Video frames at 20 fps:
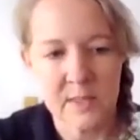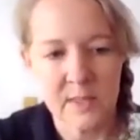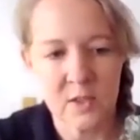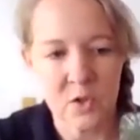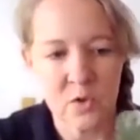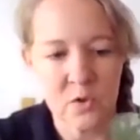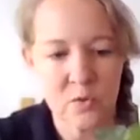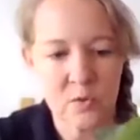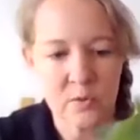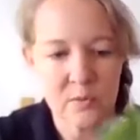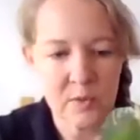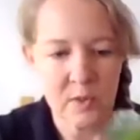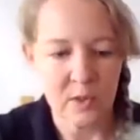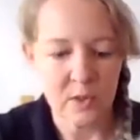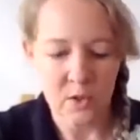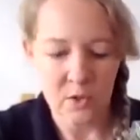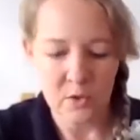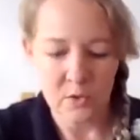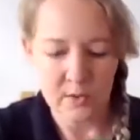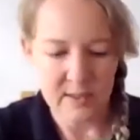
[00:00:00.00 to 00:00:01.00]
So I'm going
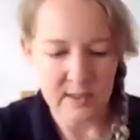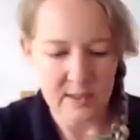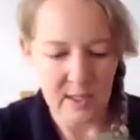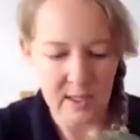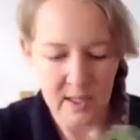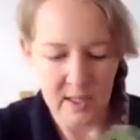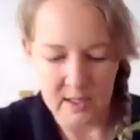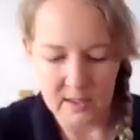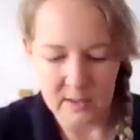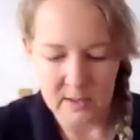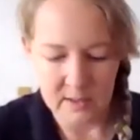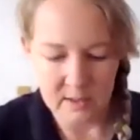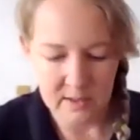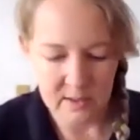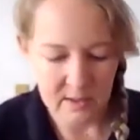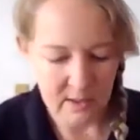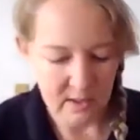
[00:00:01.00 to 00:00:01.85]
to use that.